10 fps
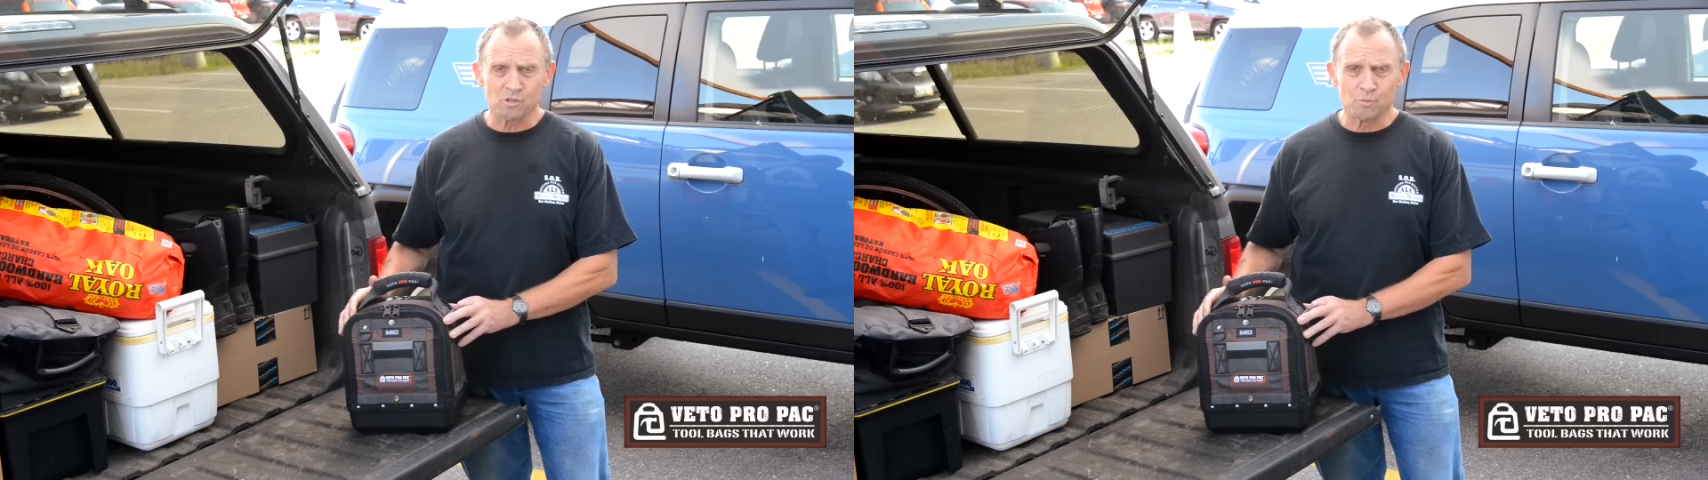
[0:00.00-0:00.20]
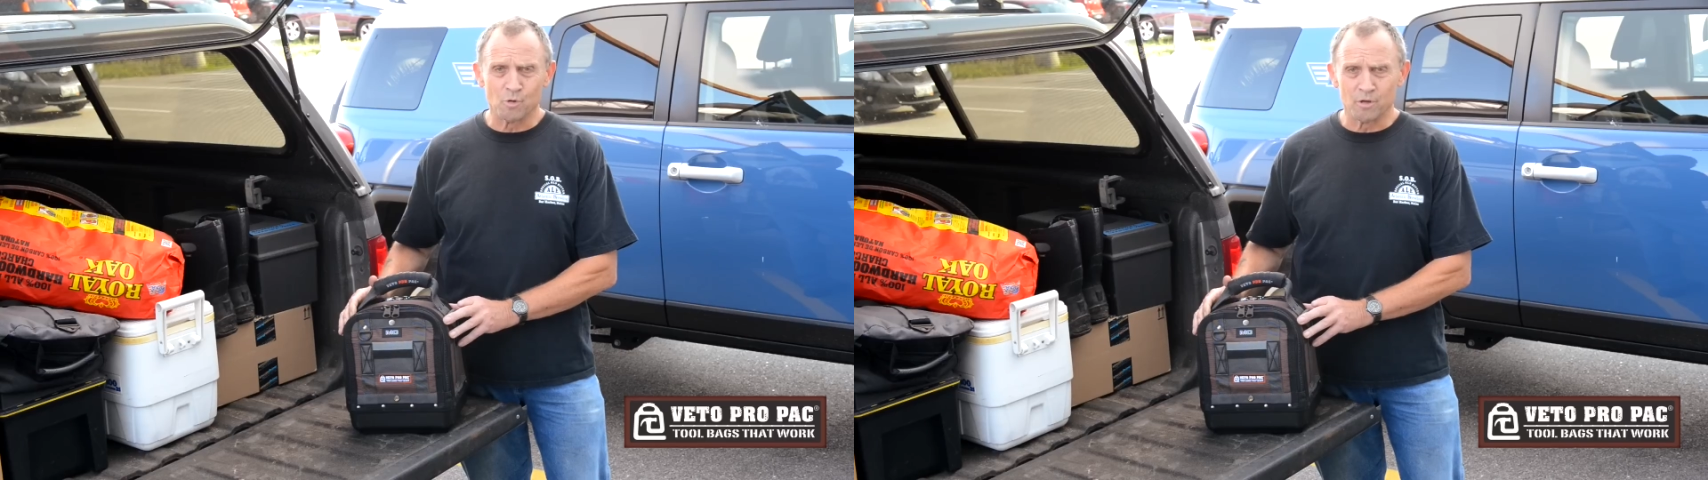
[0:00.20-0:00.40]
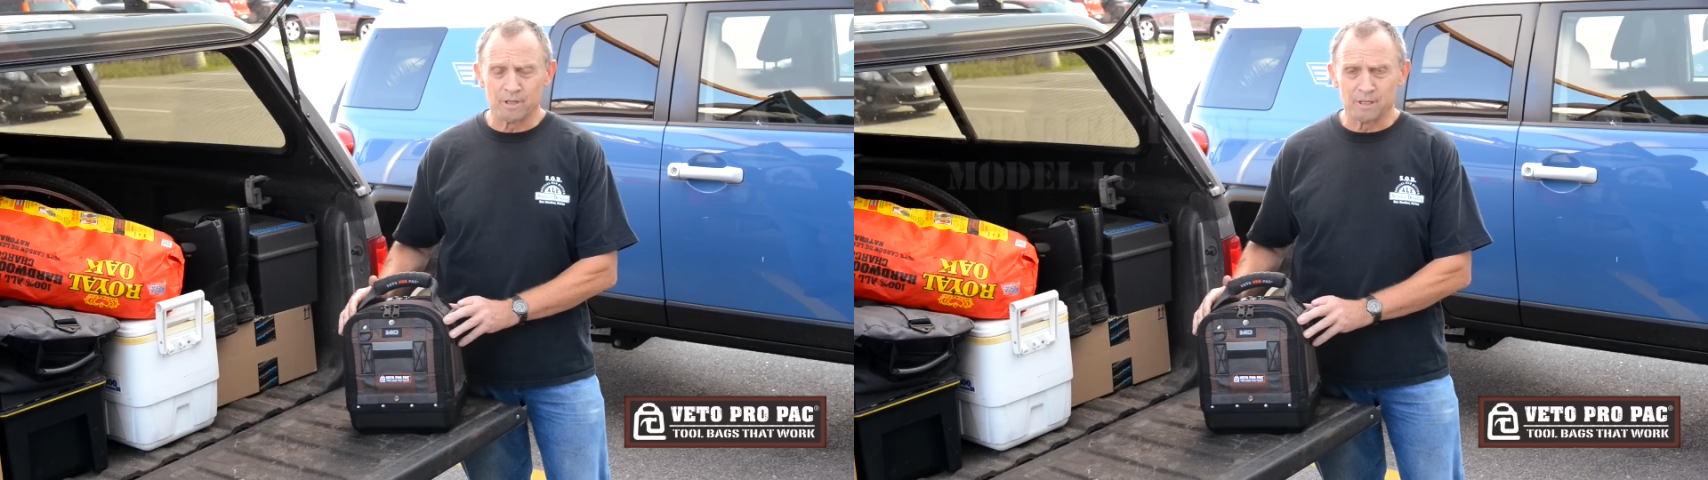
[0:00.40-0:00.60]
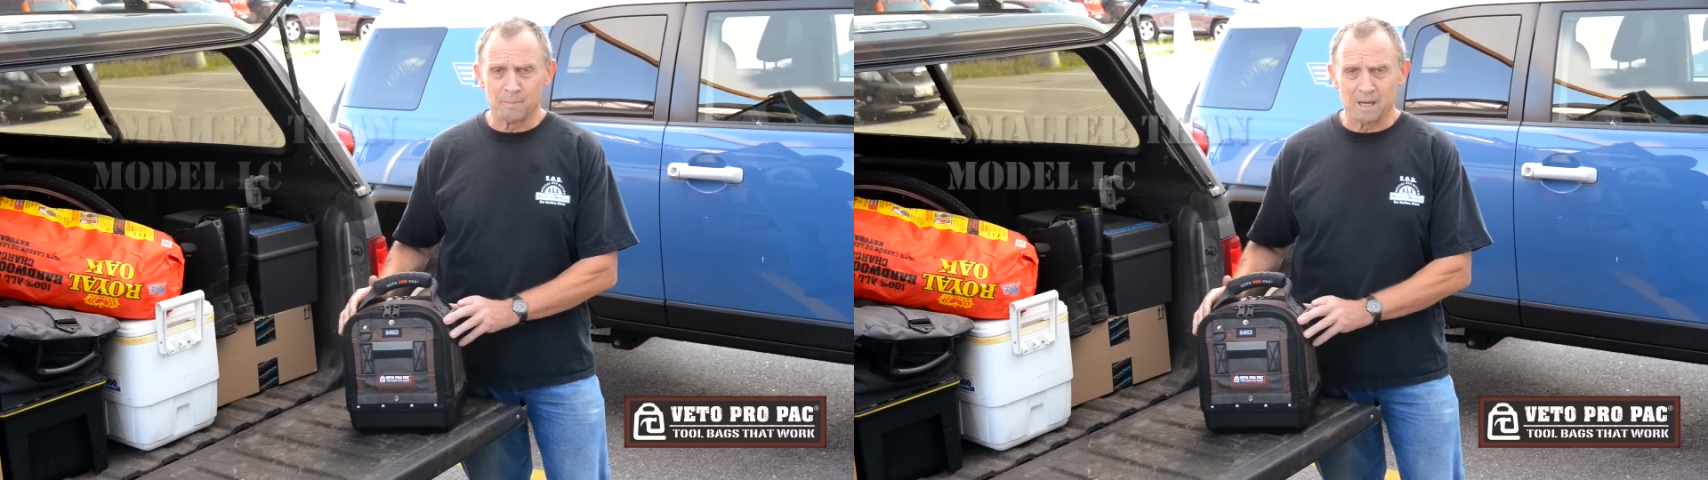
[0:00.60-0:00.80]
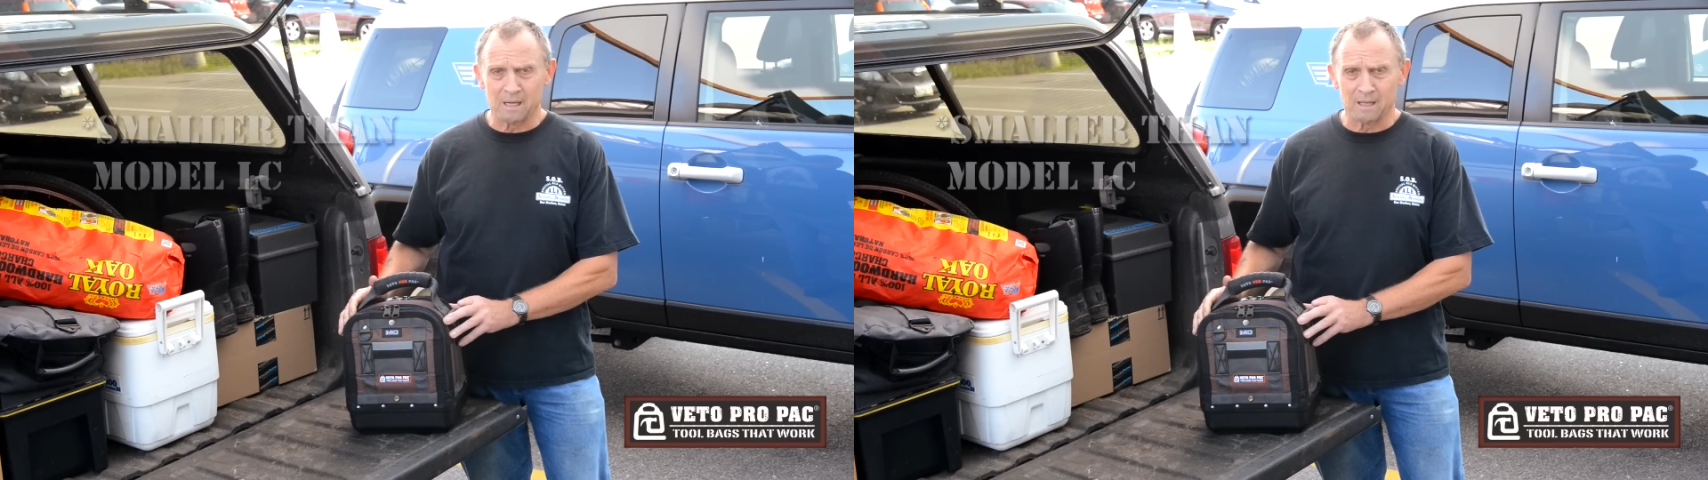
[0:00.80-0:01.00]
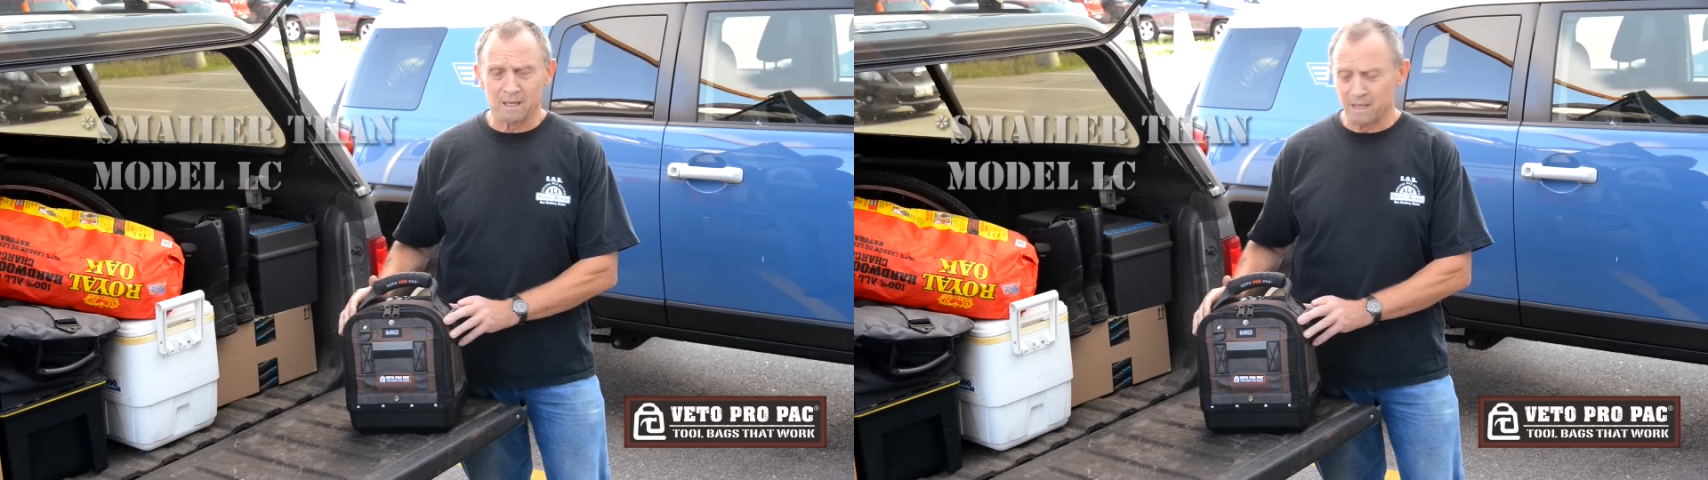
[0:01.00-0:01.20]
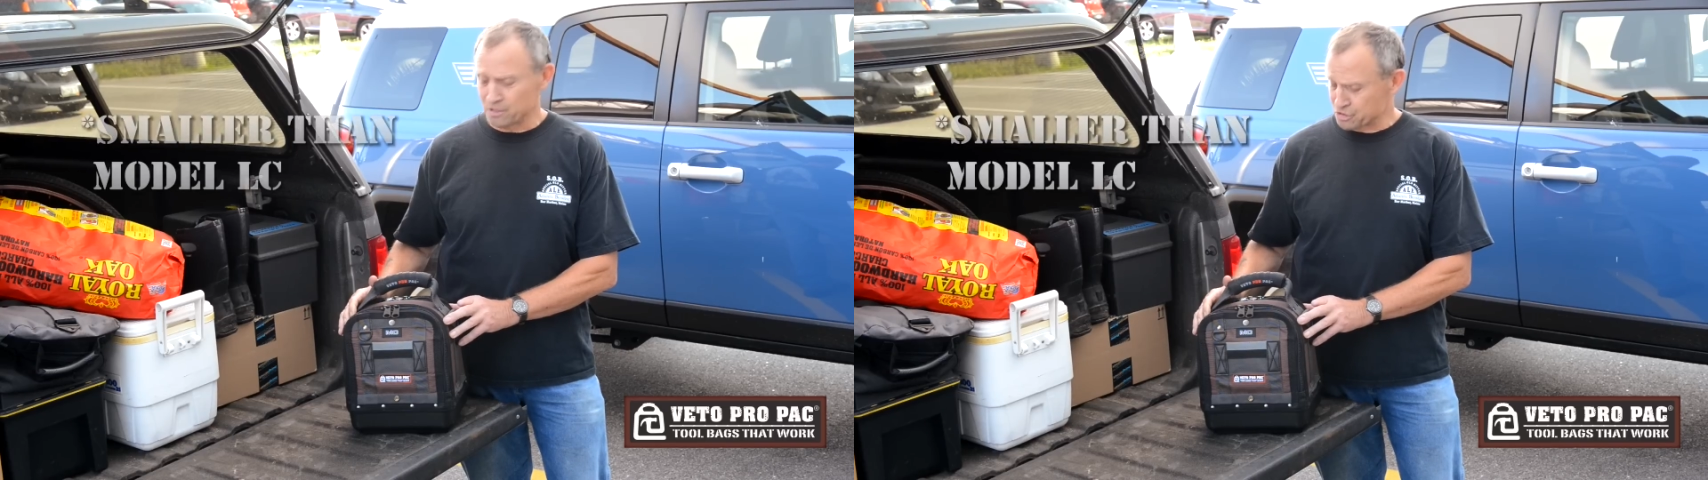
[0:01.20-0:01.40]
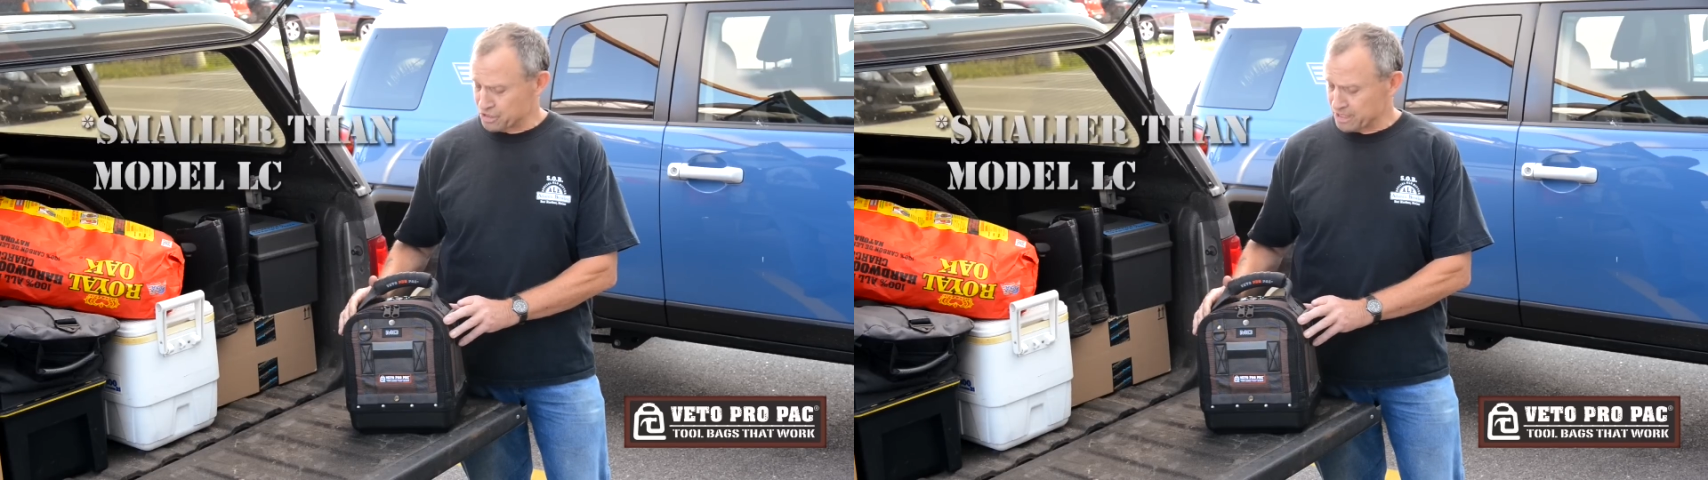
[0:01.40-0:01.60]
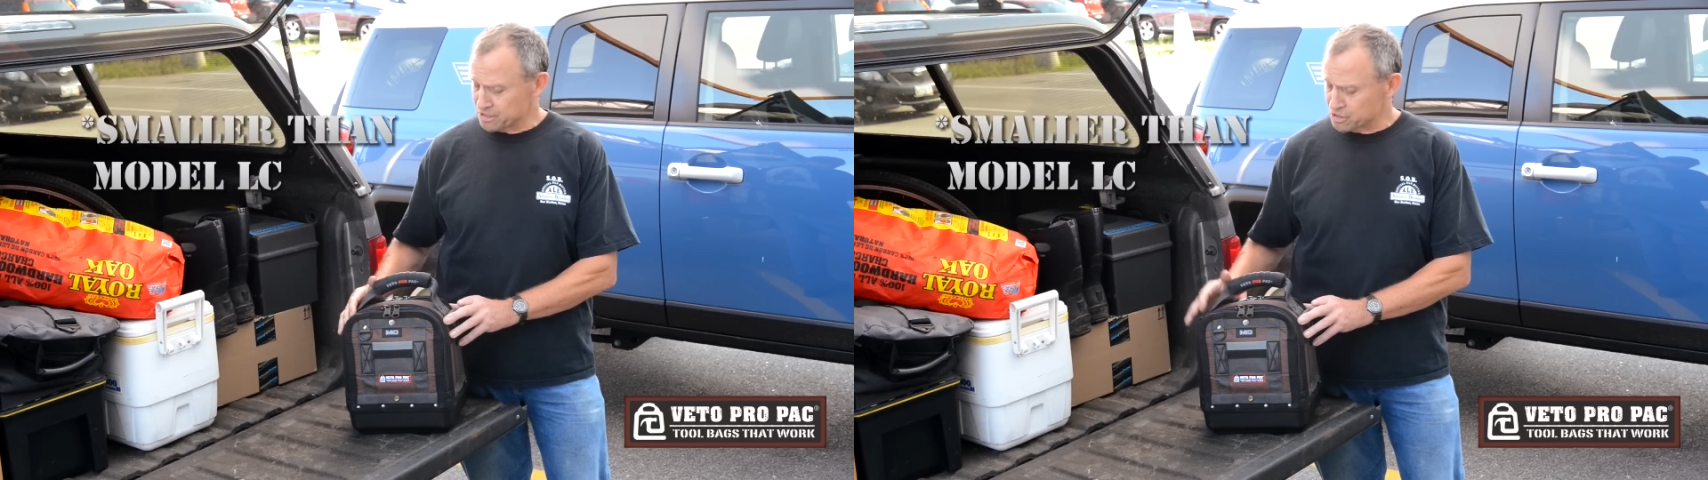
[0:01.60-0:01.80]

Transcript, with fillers: smaller than the Model LC,